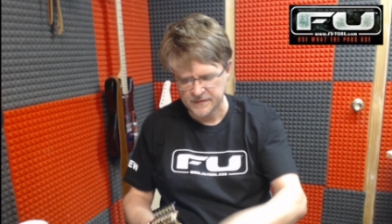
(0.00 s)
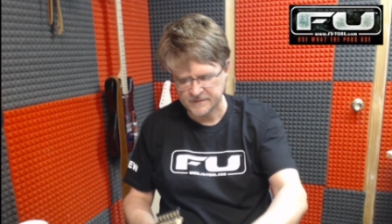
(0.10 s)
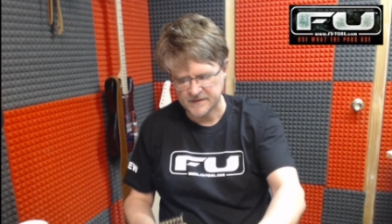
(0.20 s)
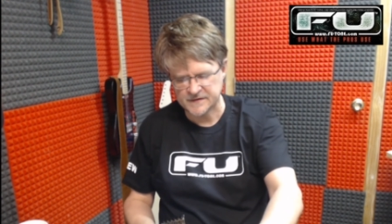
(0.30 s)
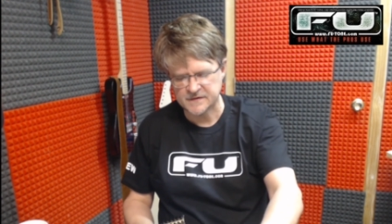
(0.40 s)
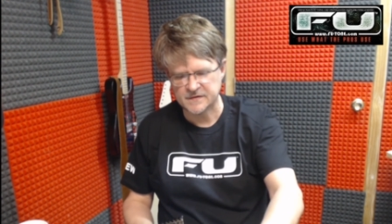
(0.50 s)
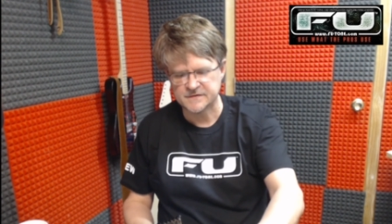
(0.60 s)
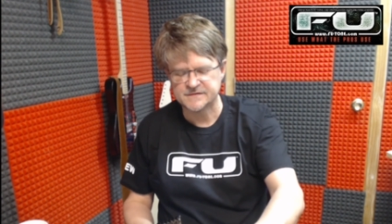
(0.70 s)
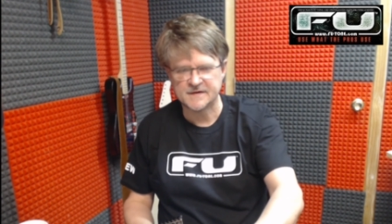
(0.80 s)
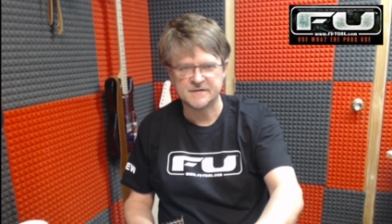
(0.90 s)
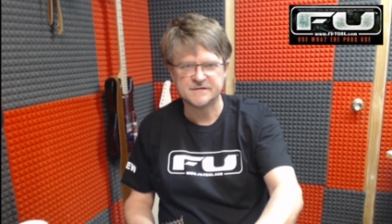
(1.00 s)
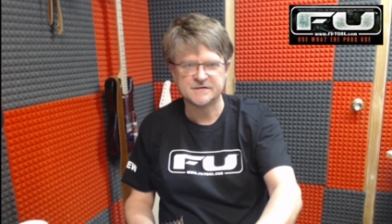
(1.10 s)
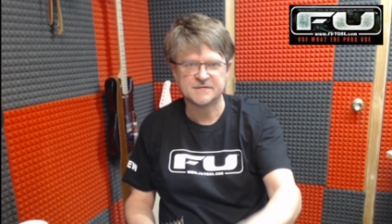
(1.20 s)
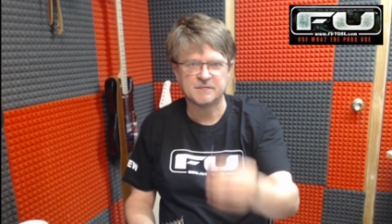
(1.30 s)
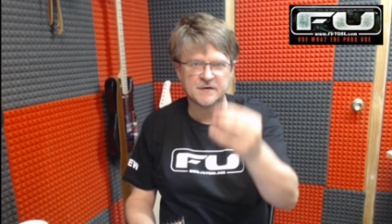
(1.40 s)
They've got
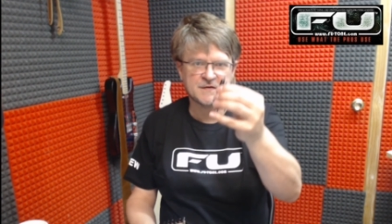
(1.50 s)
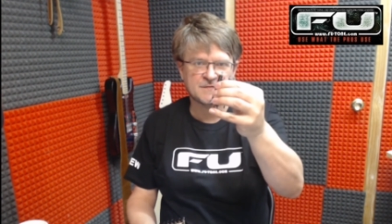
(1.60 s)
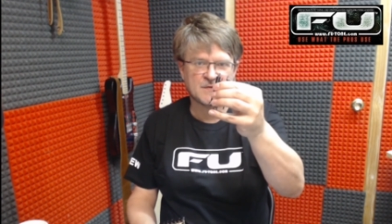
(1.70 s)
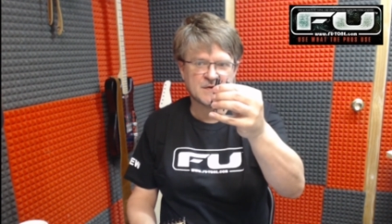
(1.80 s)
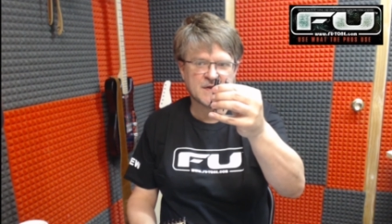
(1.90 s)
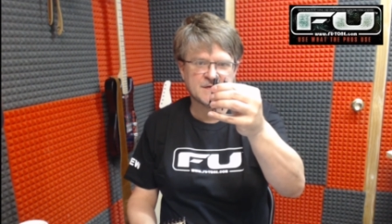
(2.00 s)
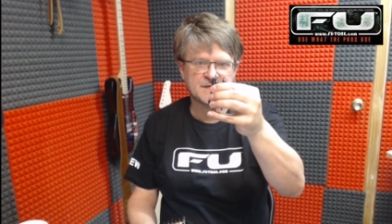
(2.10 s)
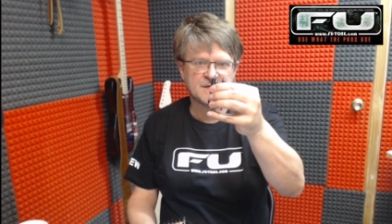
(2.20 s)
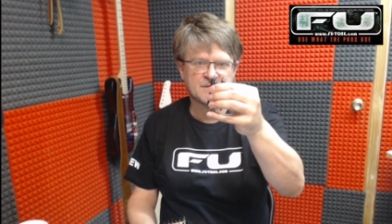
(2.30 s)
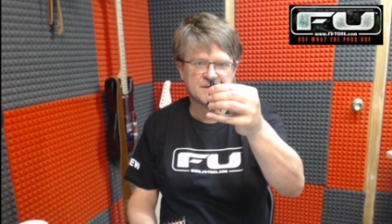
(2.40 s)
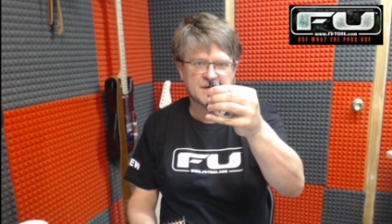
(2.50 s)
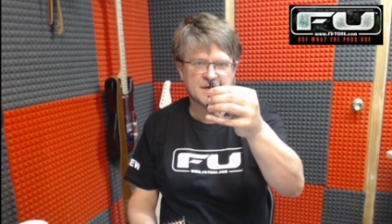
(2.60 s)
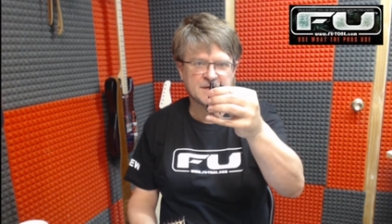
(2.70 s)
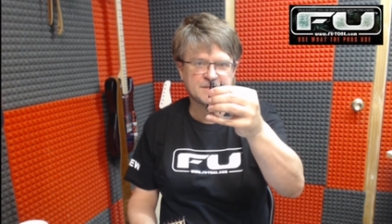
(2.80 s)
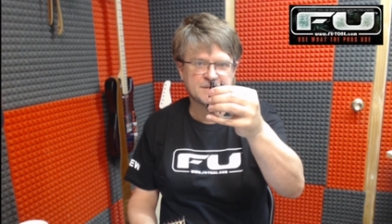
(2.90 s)
silencing springs of all kinds of different
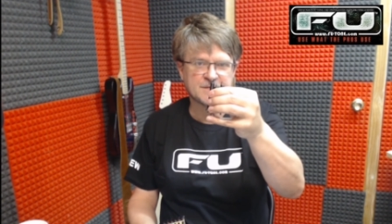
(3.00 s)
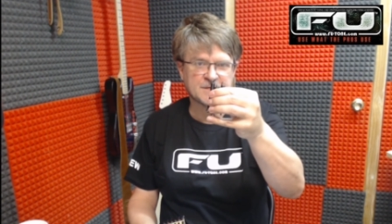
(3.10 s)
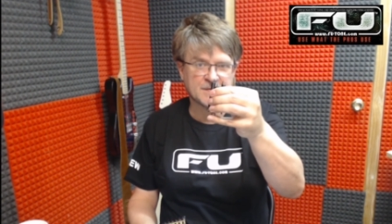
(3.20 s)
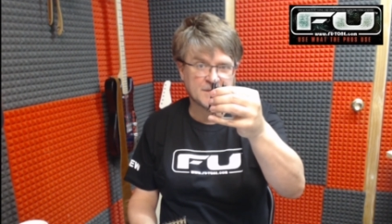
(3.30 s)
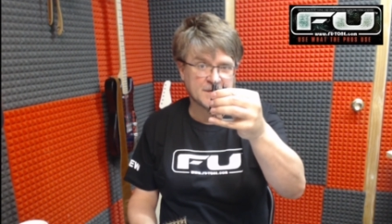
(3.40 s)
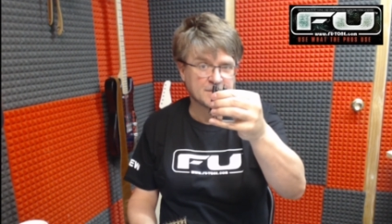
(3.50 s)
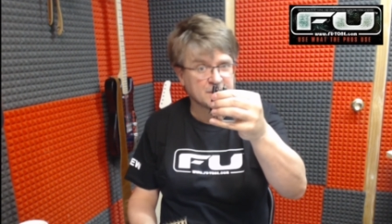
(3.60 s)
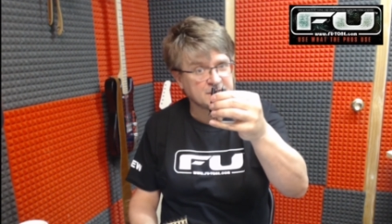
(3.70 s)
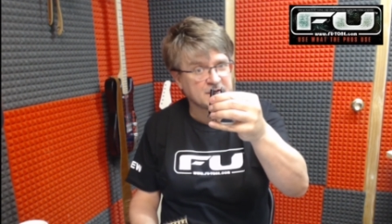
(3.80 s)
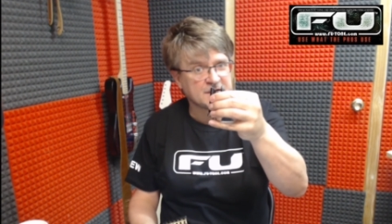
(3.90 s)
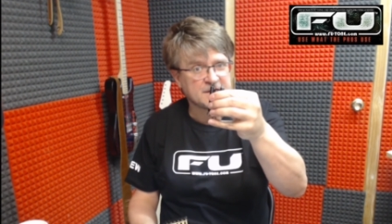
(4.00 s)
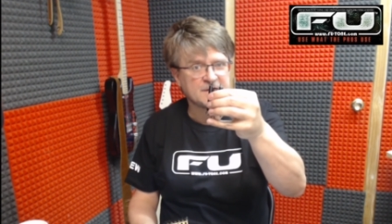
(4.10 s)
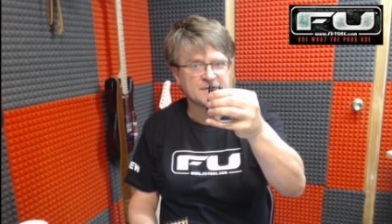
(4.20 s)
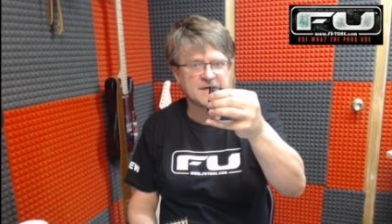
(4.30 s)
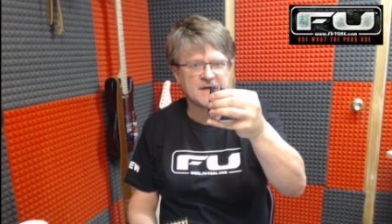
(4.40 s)
types. If you really want your bridge locked
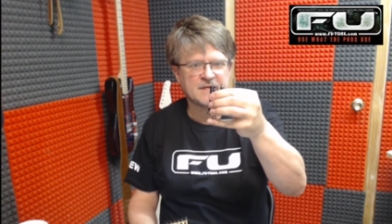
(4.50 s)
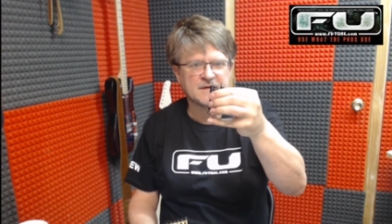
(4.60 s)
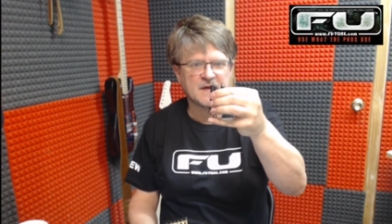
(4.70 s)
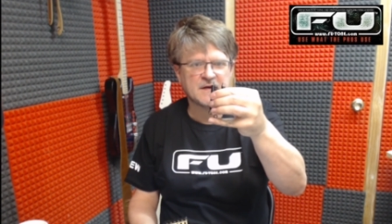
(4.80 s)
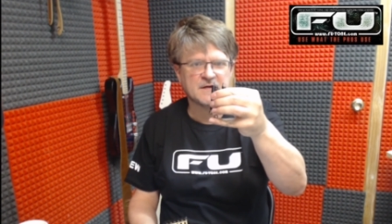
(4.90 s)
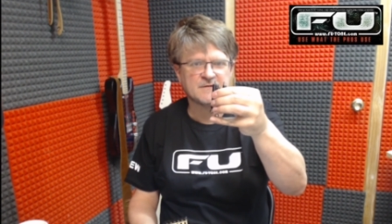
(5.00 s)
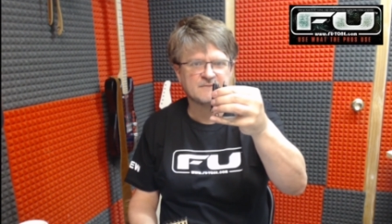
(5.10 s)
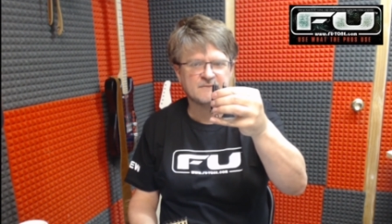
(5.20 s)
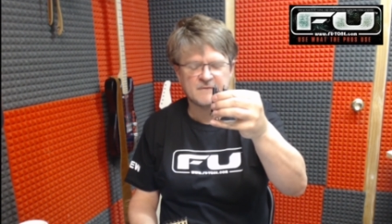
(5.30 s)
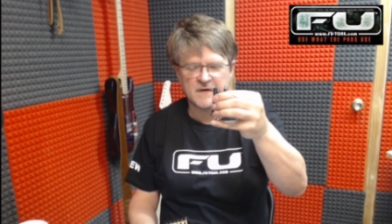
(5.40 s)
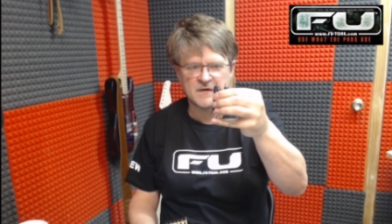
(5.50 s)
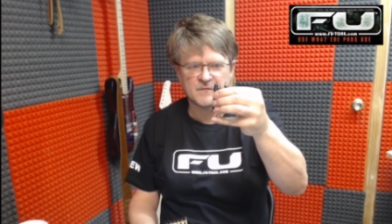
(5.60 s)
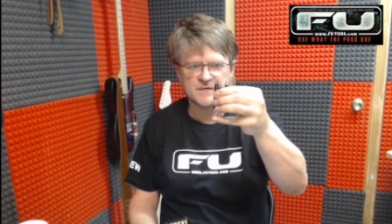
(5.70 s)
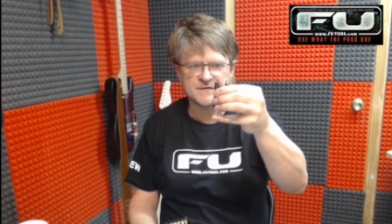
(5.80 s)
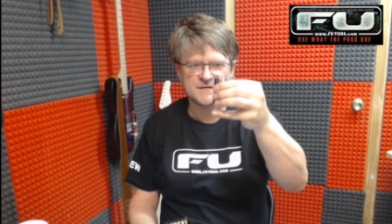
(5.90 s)
down, they got like higher
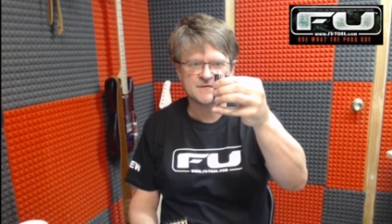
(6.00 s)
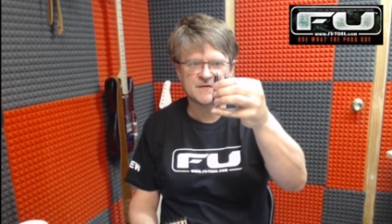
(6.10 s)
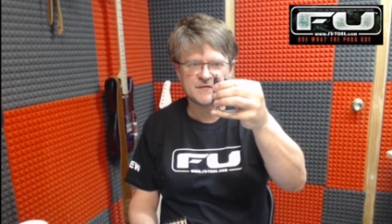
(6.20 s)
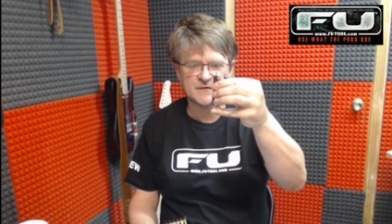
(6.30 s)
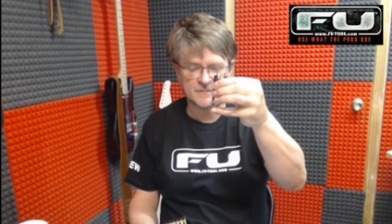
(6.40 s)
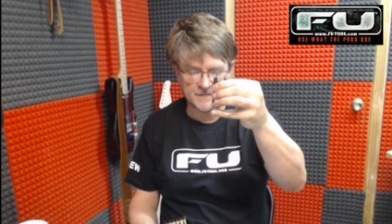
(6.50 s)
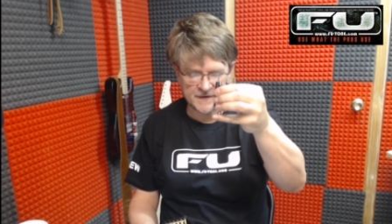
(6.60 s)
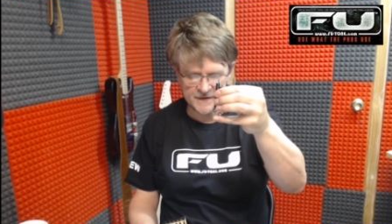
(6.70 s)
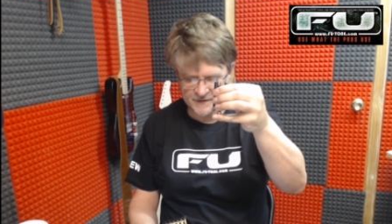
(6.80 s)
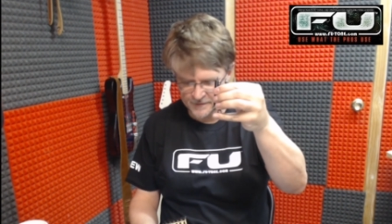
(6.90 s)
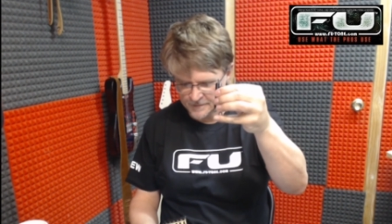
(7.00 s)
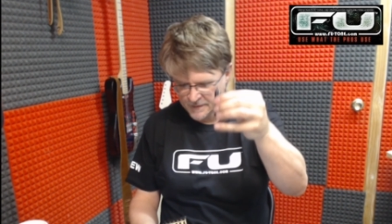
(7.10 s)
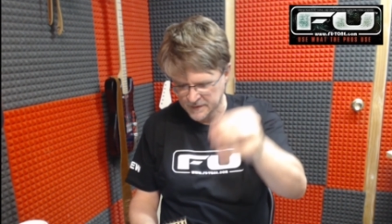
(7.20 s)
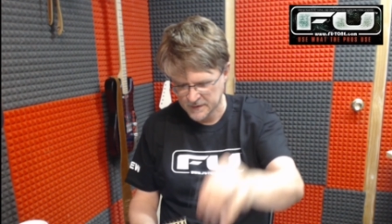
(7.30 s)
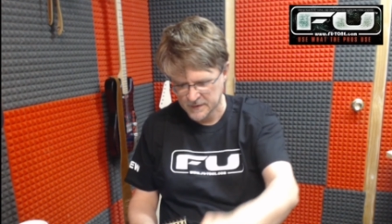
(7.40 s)
ones. These are like their medium,
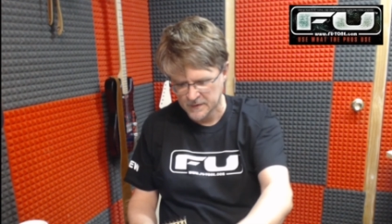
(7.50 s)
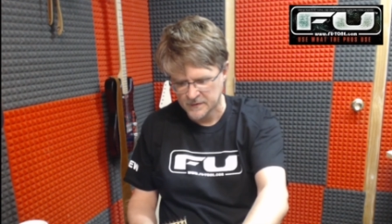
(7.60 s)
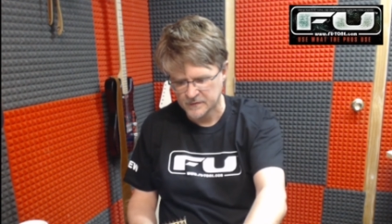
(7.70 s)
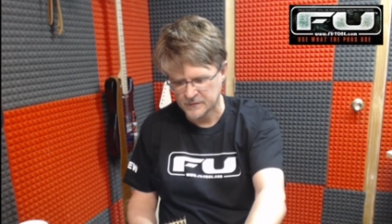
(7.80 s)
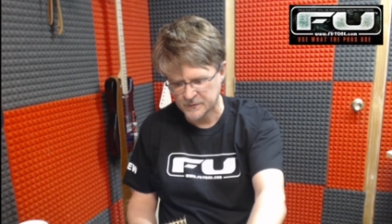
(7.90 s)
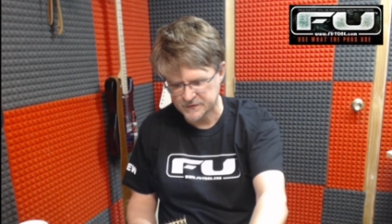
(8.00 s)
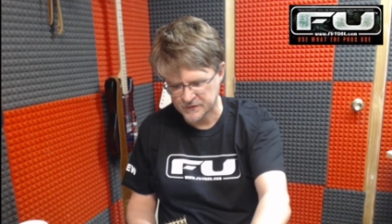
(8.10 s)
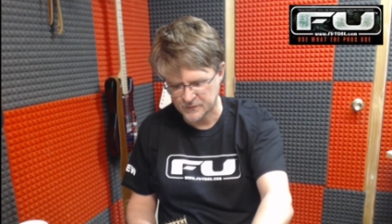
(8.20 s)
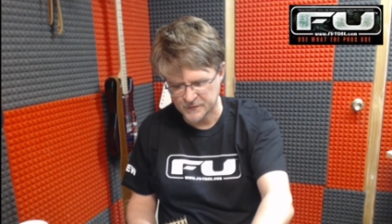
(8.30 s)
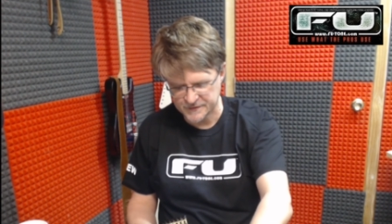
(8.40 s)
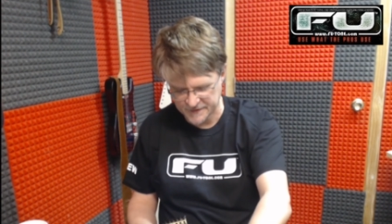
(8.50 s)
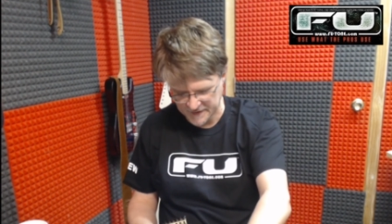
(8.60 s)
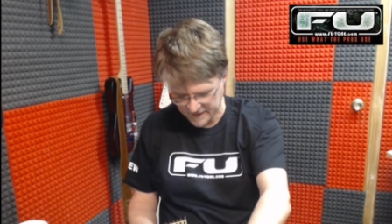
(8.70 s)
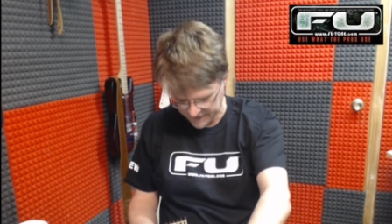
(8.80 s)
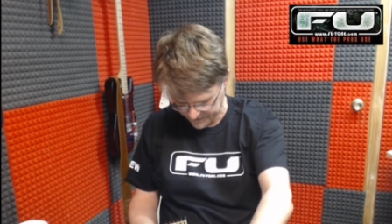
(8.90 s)
which are the ones
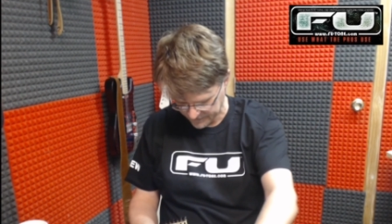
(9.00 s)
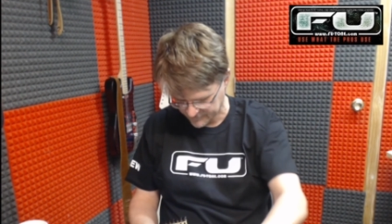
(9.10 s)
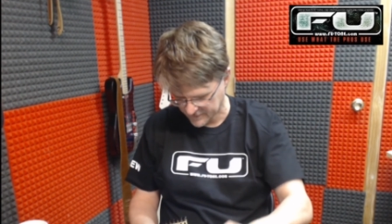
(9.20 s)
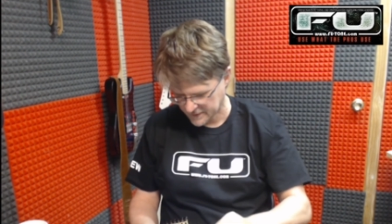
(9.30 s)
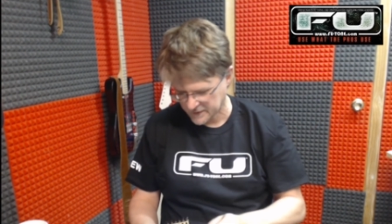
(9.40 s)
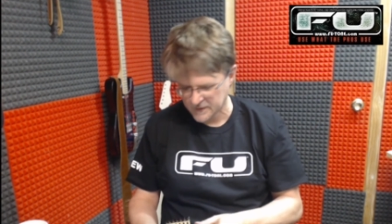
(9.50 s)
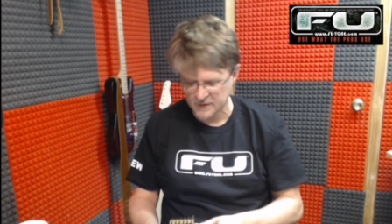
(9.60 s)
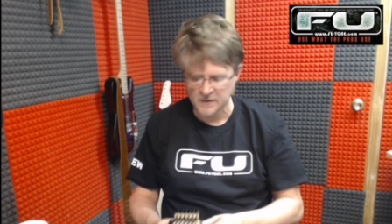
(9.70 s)
that I prefer.